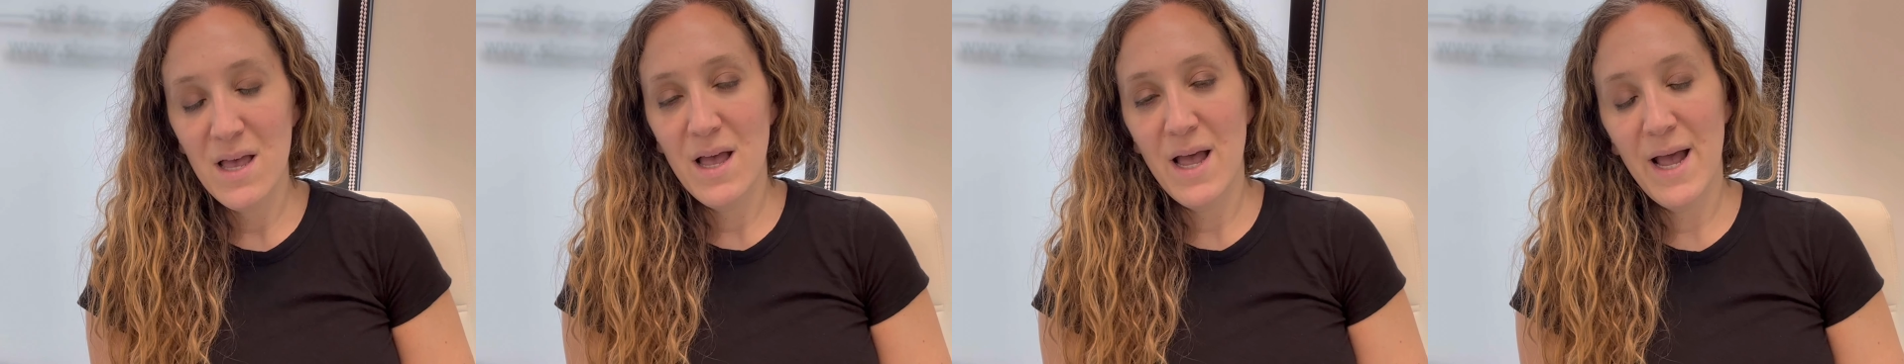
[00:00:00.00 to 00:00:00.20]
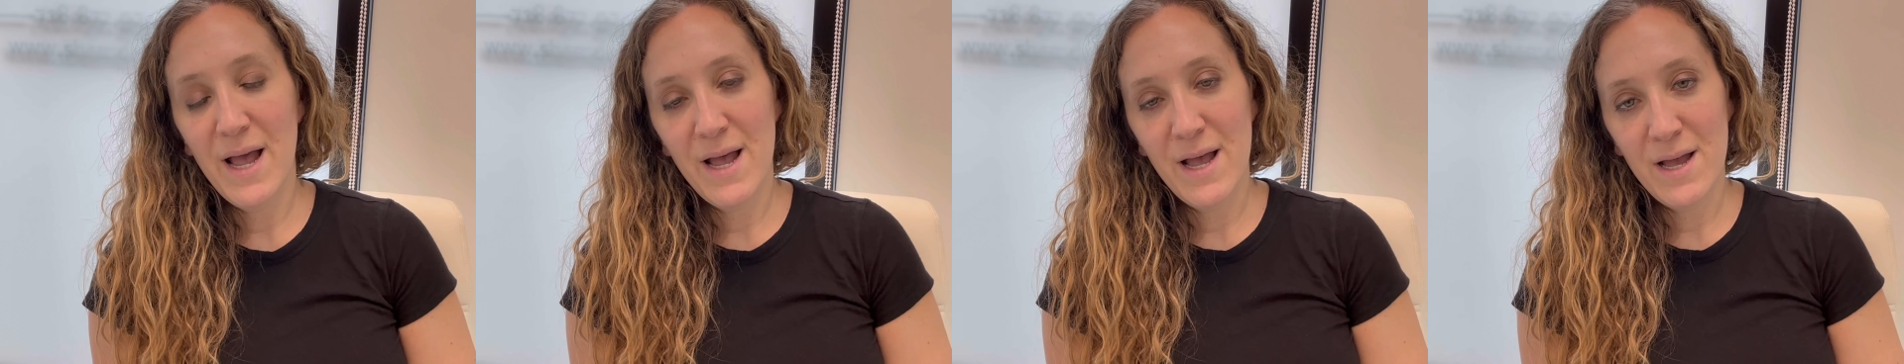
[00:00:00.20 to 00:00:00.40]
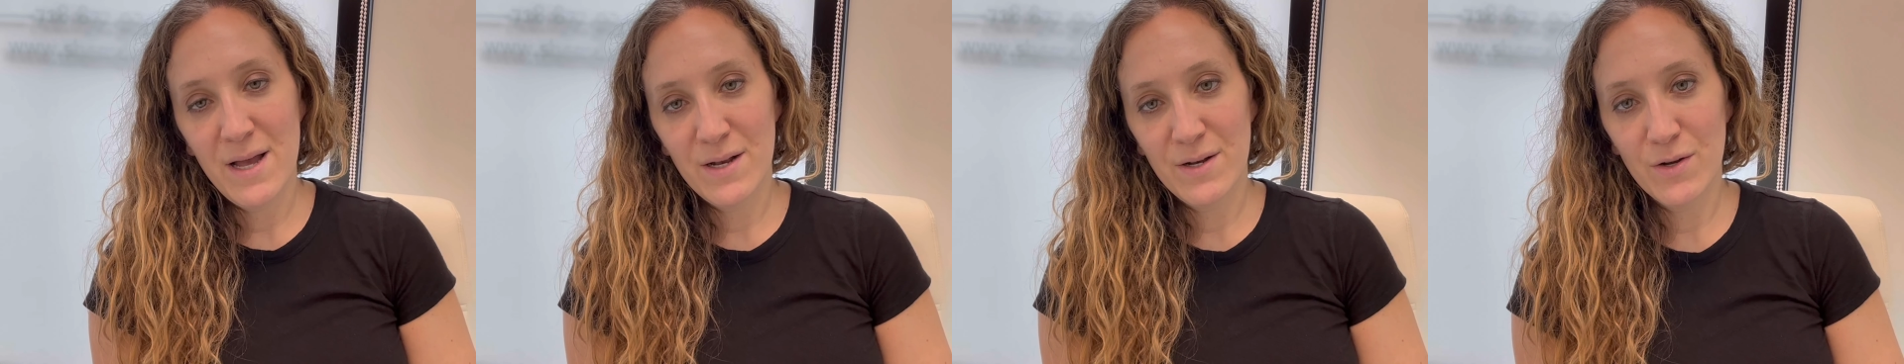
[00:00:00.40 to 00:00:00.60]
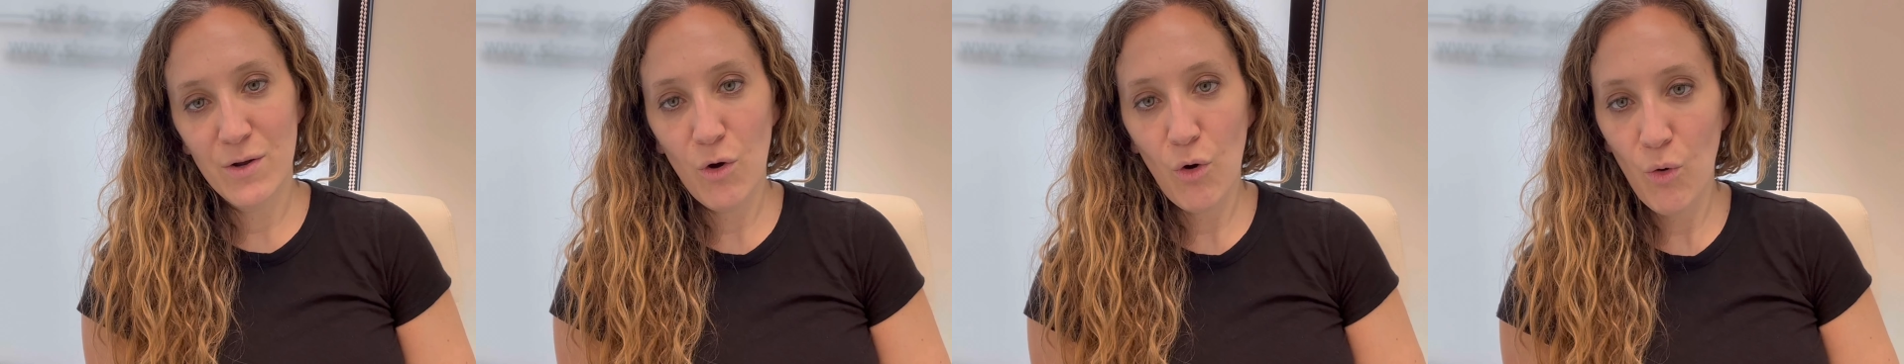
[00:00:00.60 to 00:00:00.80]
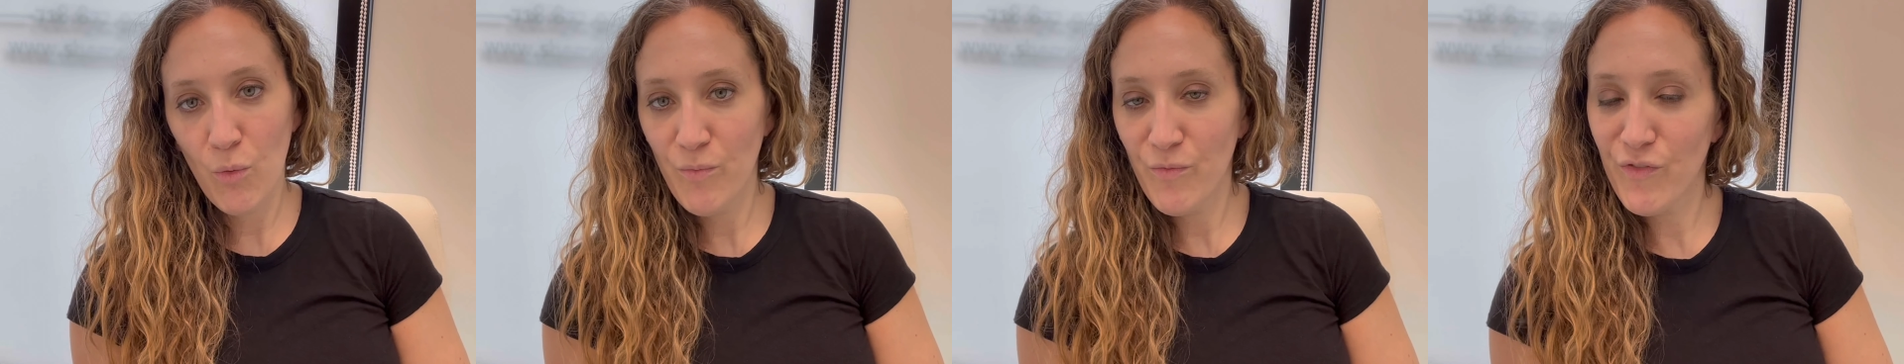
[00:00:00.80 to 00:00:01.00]
and
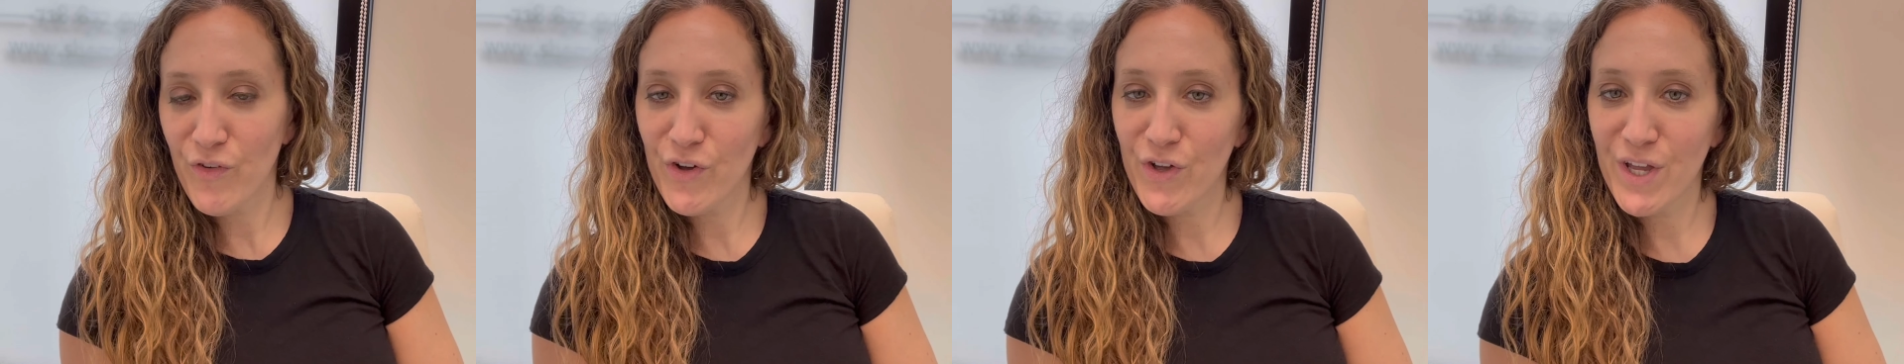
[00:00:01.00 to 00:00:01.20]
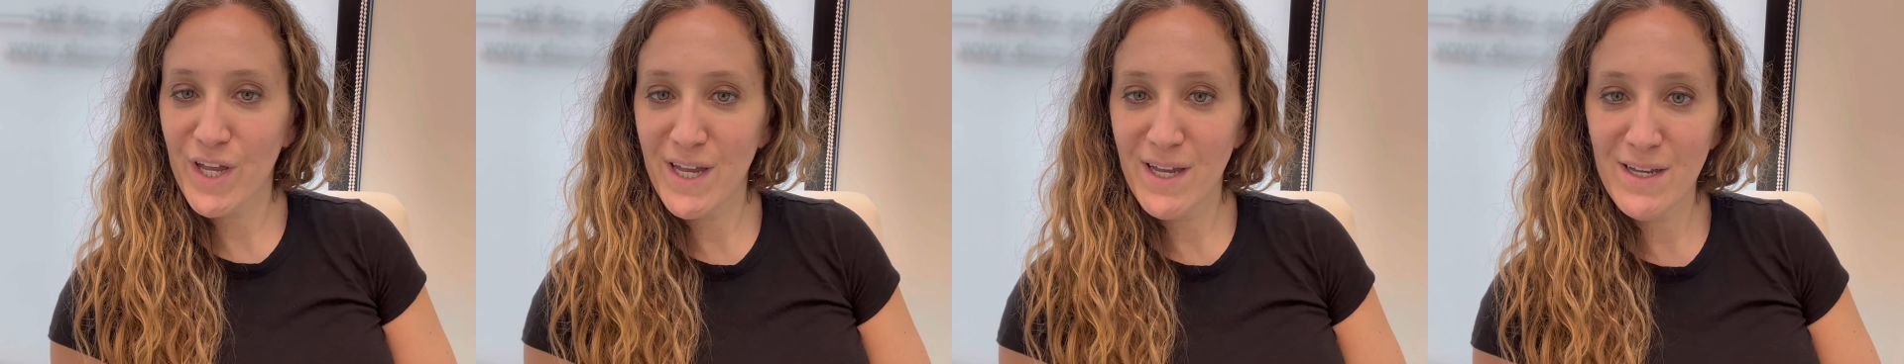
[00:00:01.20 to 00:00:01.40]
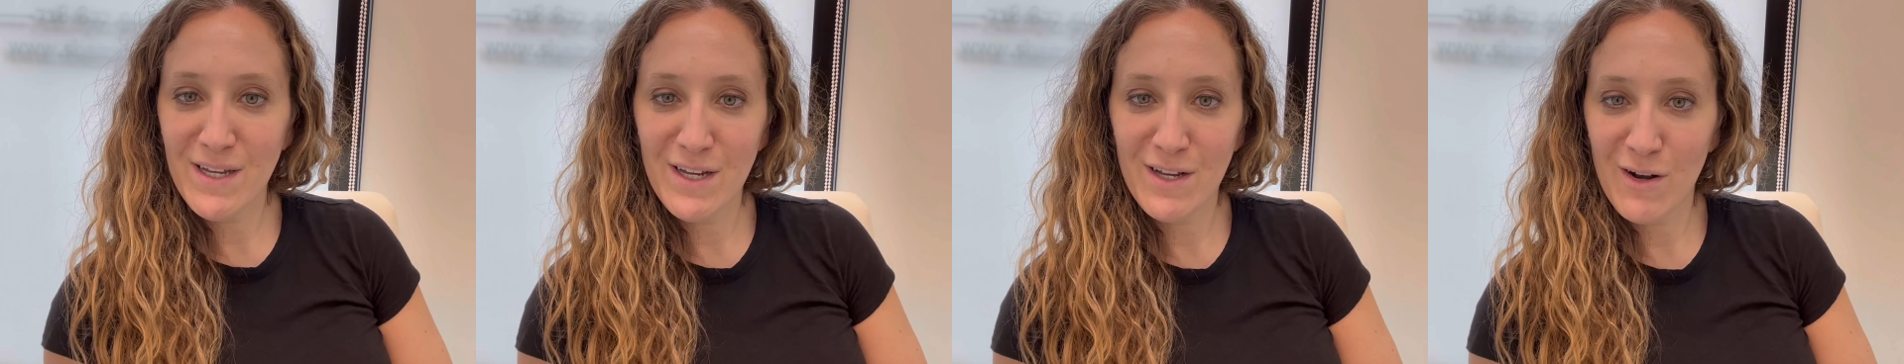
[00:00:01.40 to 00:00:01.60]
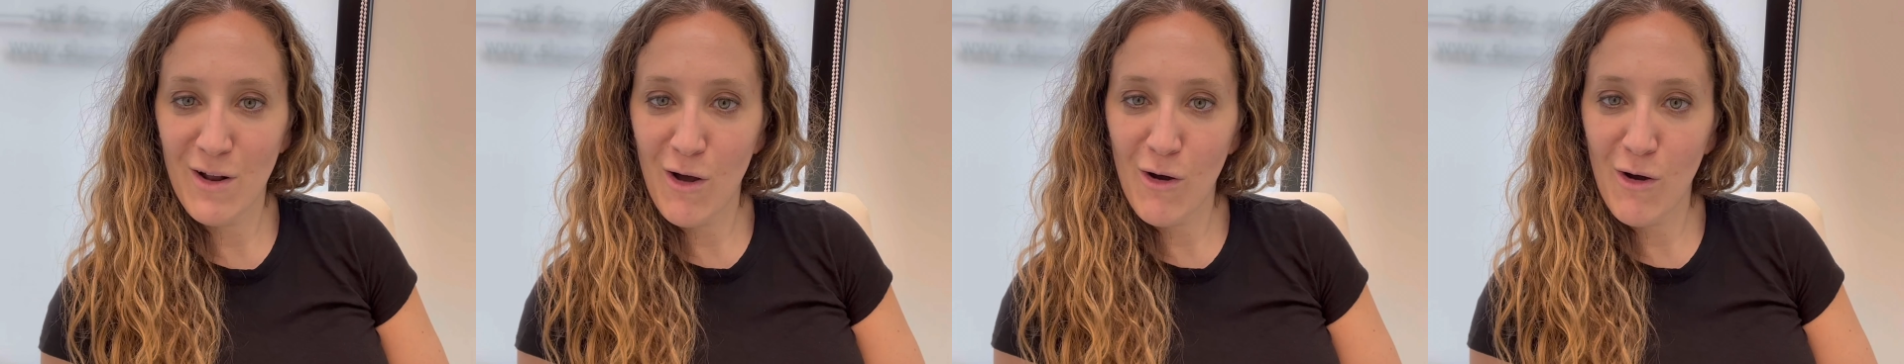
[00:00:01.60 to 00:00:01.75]
hopefully,